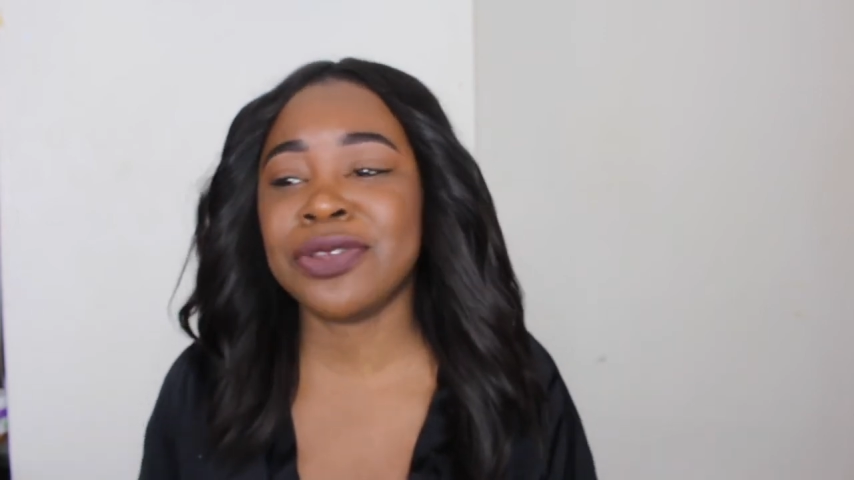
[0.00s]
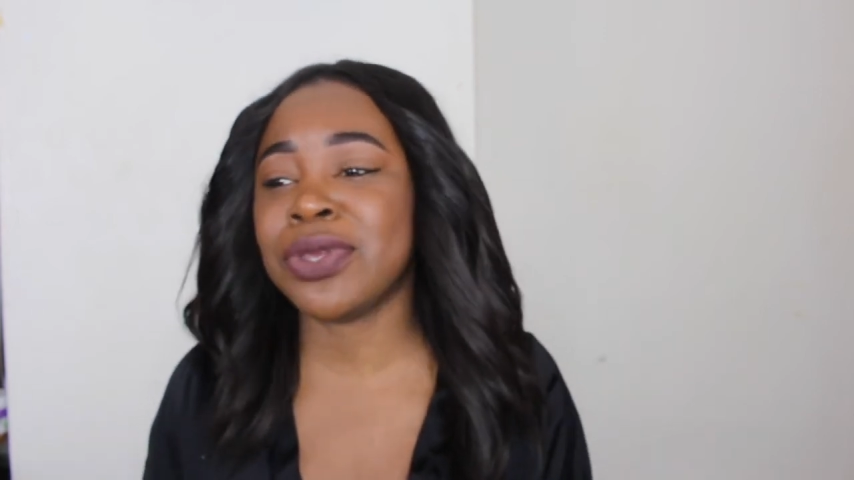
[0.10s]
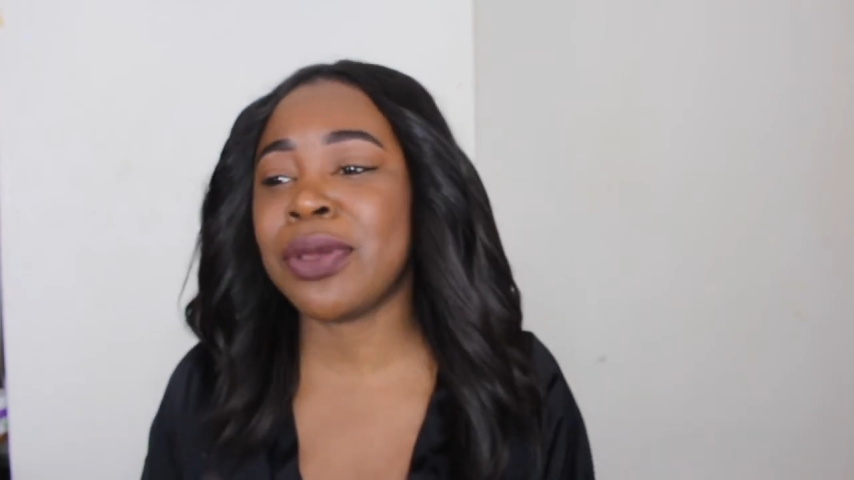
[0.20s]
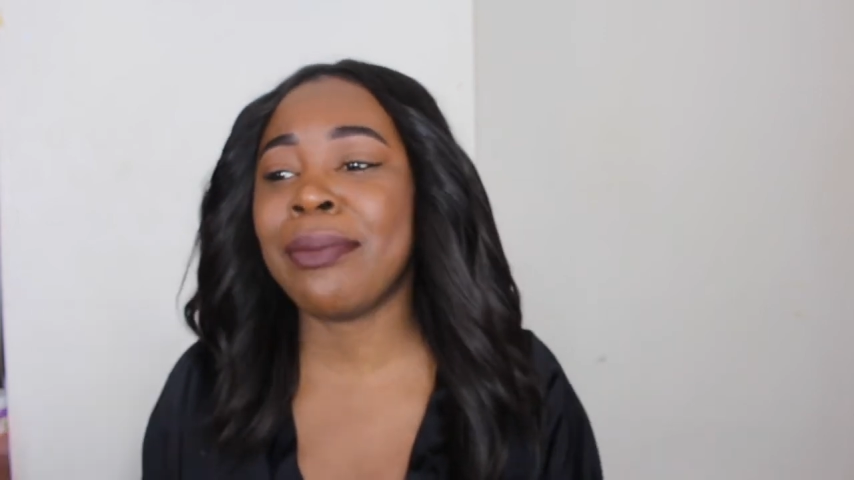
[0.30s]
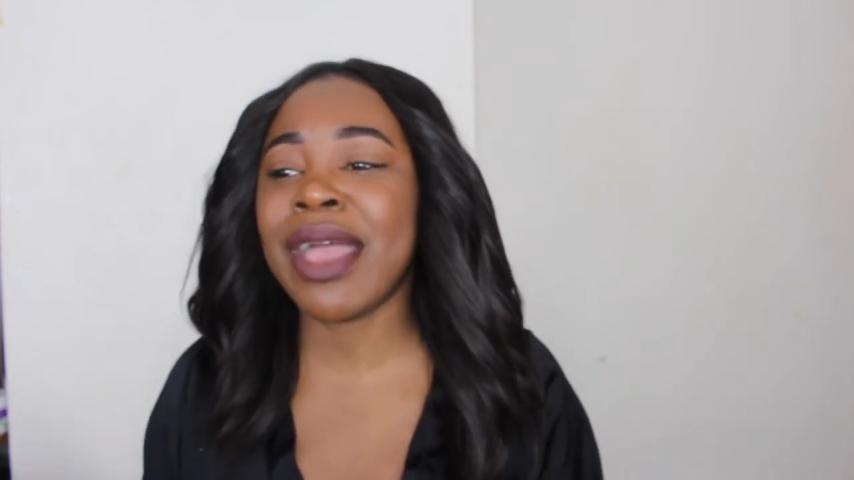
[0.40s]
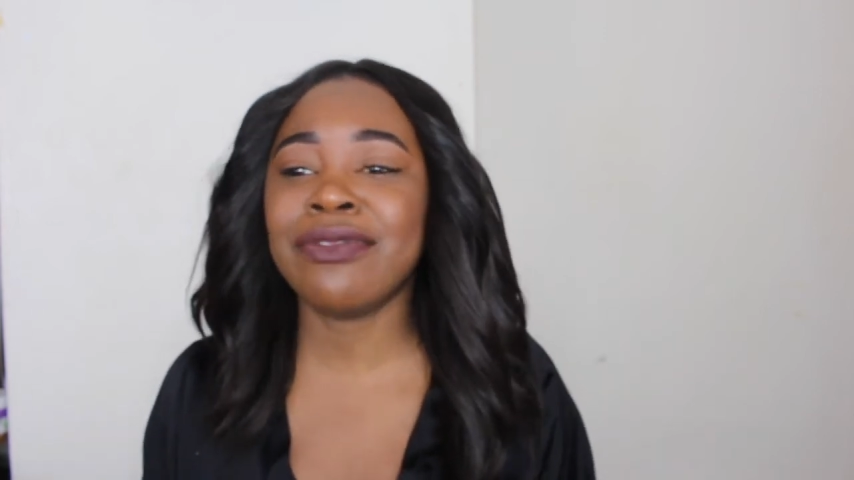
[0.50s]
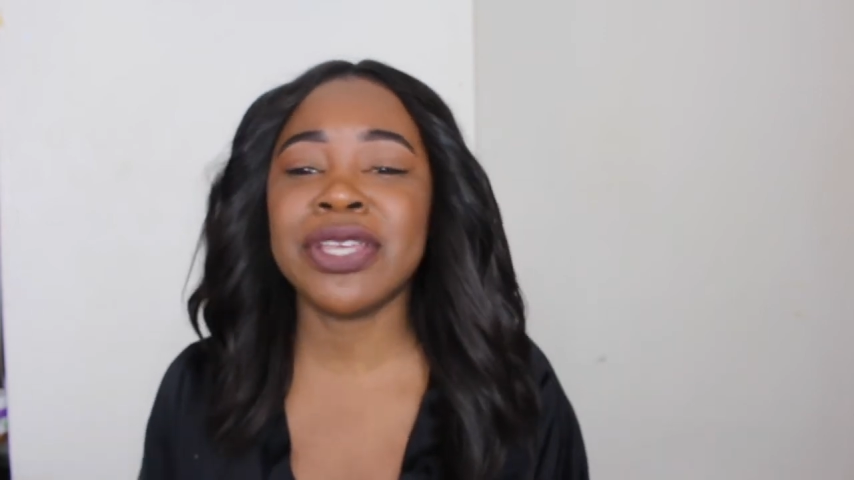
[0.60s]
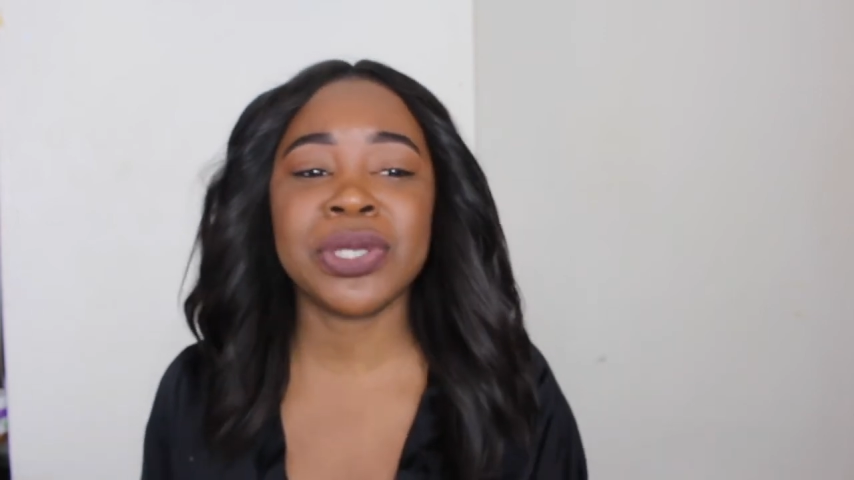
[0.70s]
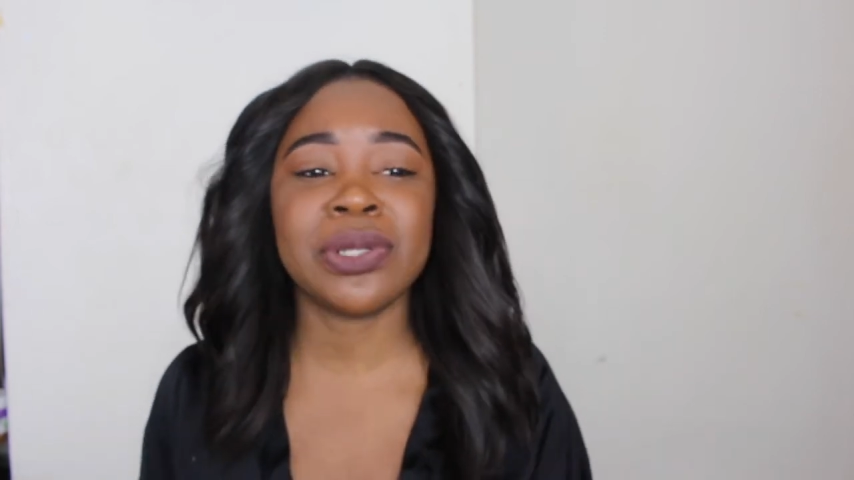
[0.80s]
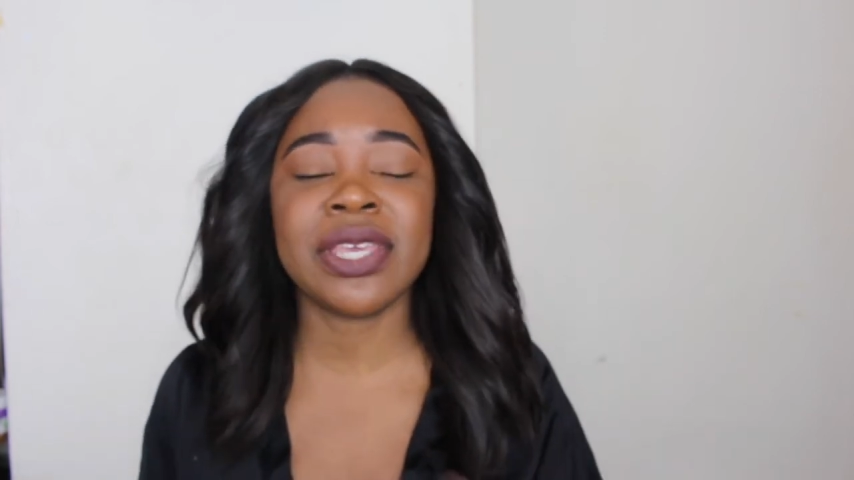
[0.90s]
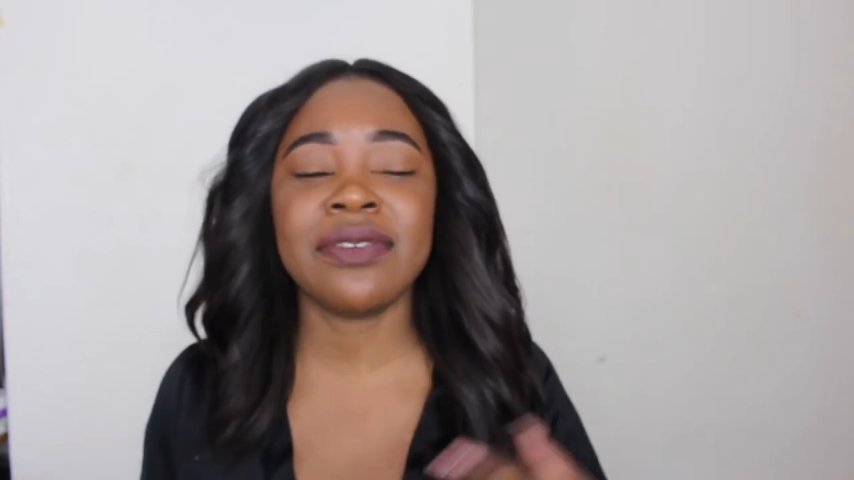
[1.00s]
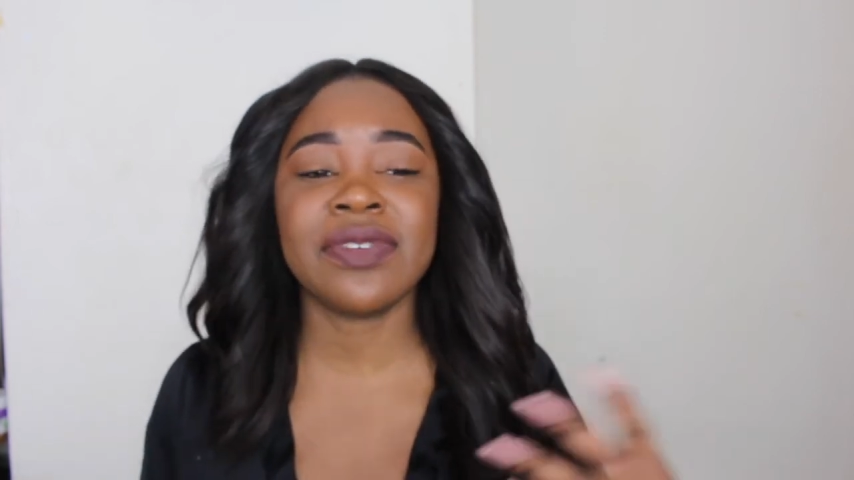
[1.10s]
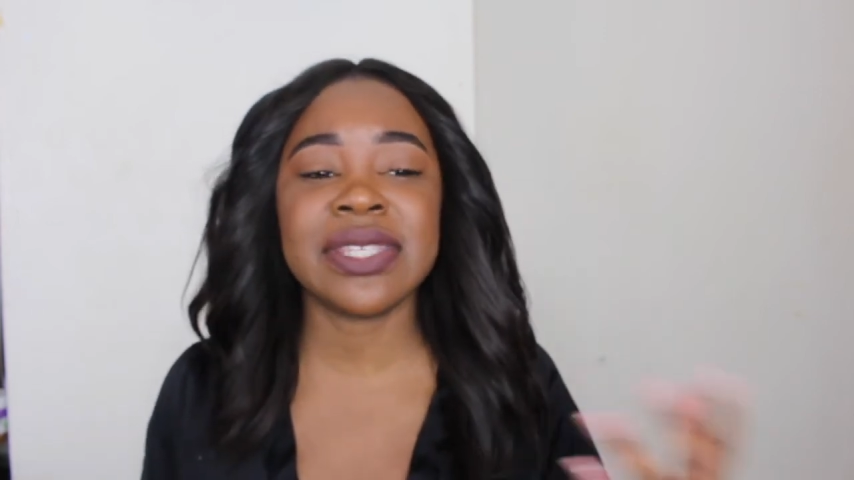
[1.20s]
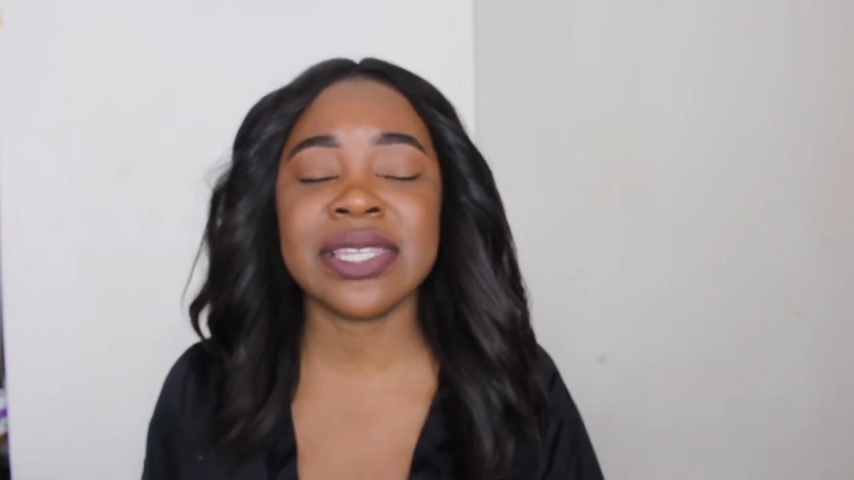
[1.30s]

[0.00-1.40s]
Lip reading: You're married, you're looking for